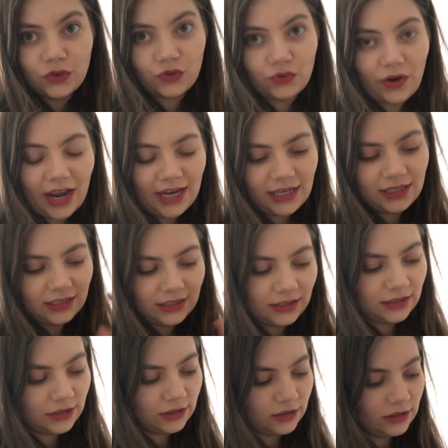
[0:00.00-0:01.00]
tray
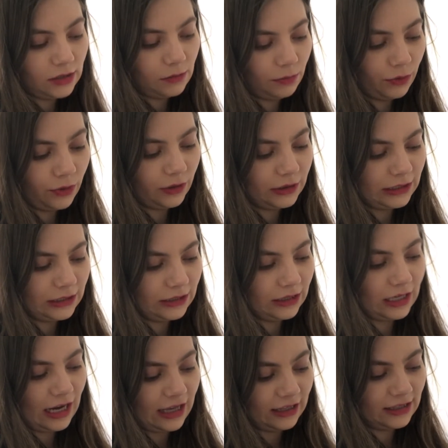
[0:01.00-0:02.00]
to put
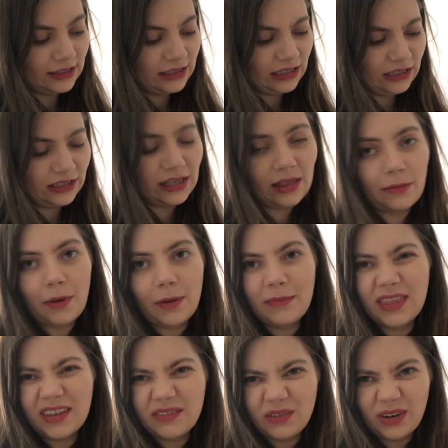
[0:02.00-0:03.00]
the necklaces in, because at the
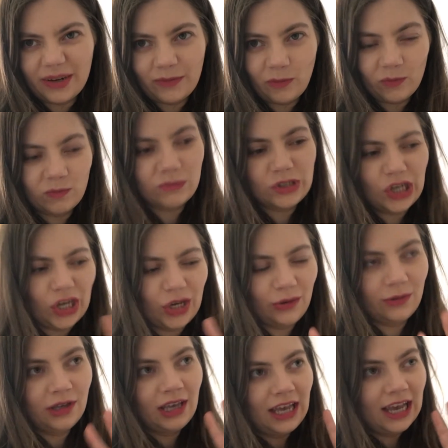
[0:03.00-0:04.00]
moment they're all in
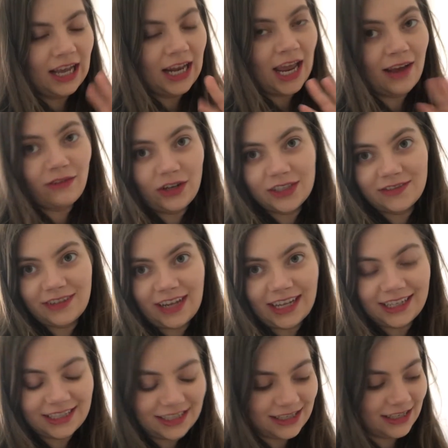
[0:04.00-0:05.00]
two and I have lots of
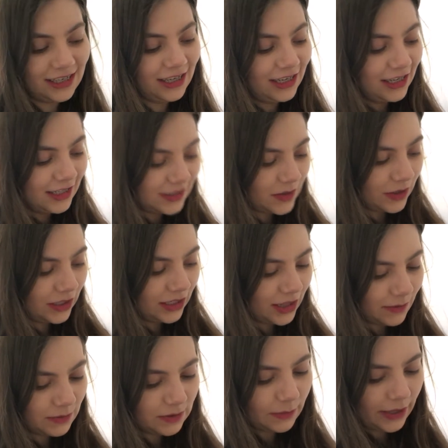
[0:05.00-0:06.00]
necklaces. So I need
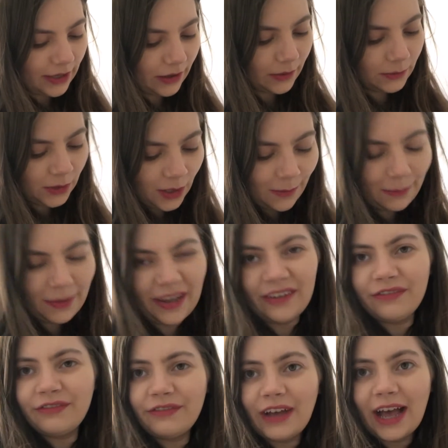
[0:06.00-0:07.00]
them split up. But I
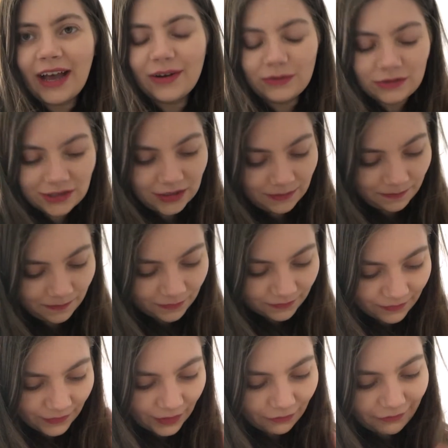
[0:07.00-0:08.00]
found
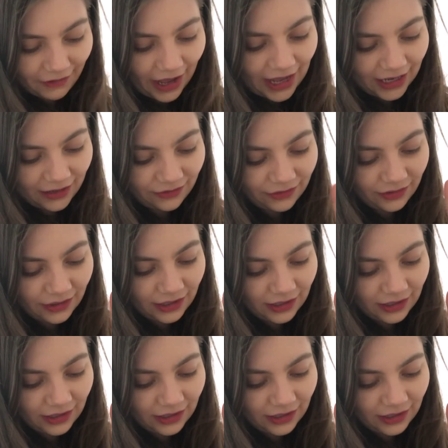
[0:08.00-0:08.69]
five